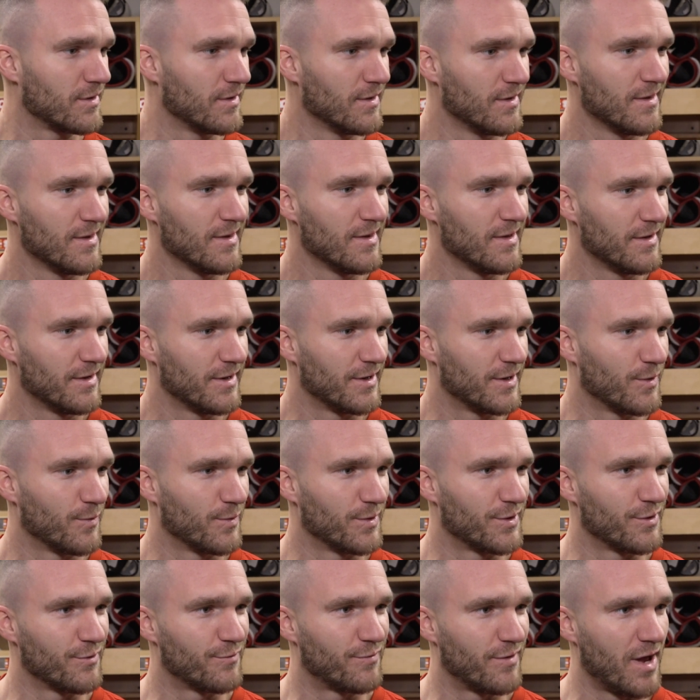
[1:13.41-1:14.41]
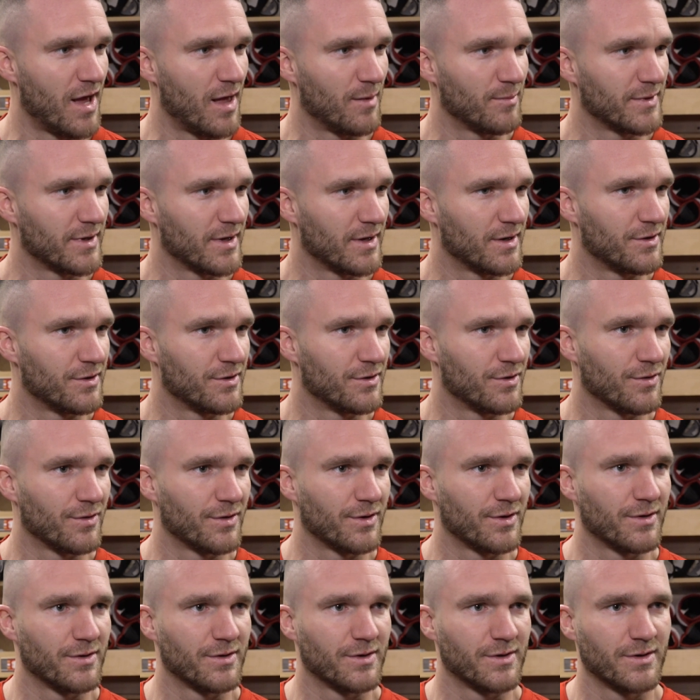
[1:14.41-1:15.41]
you know, with your family, and you know
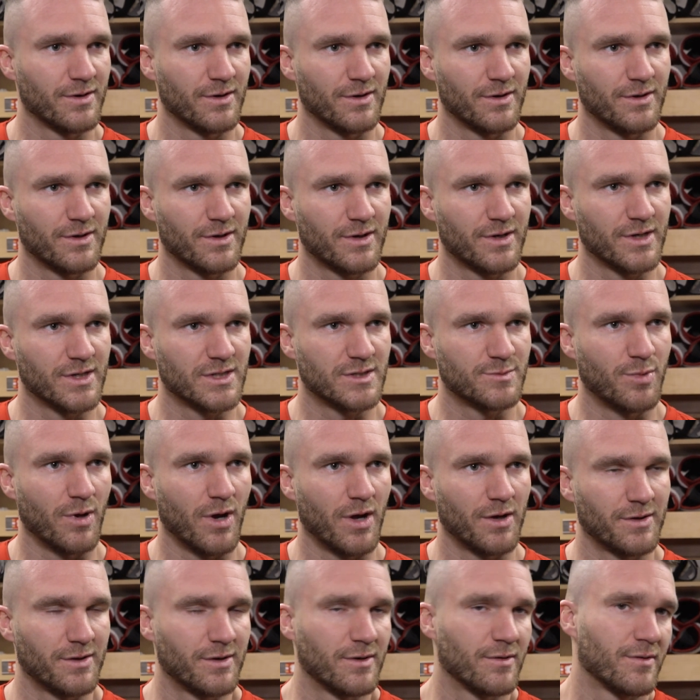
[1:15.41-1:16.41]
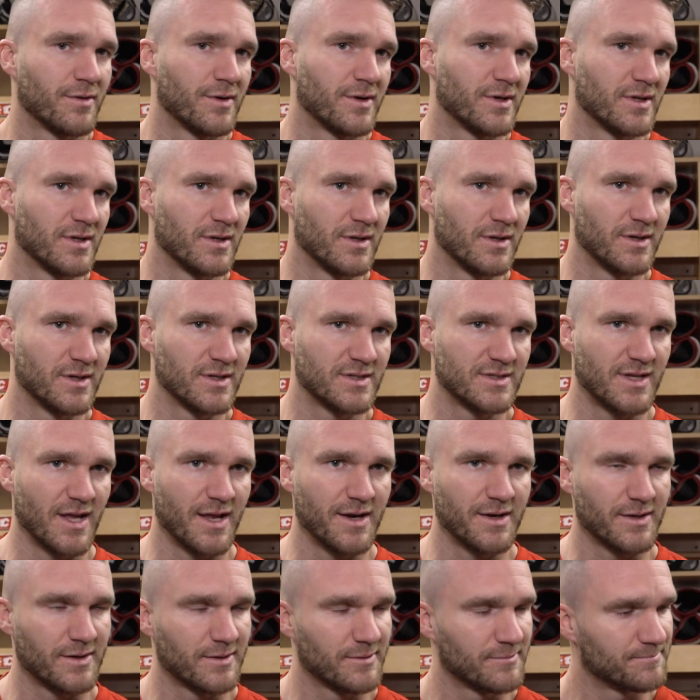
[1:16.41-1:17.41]
you're in a good spot, you know, in the
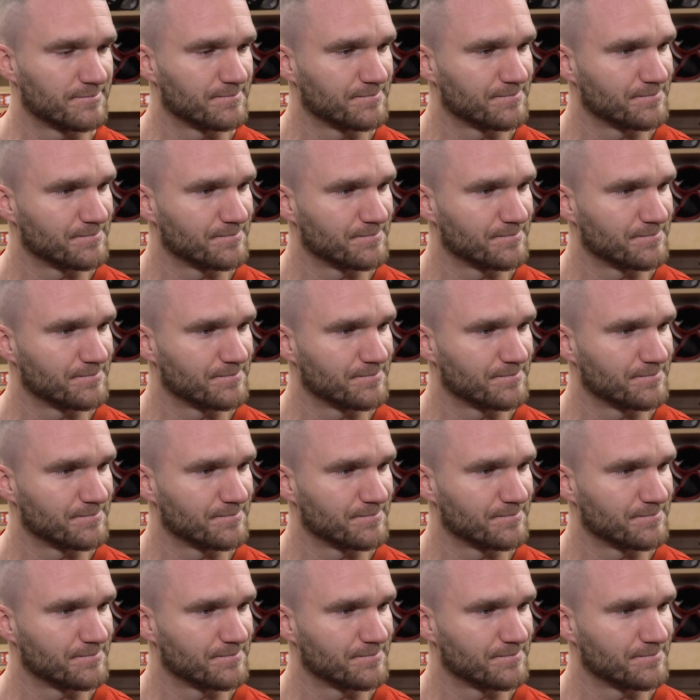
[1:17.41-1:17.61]
standing.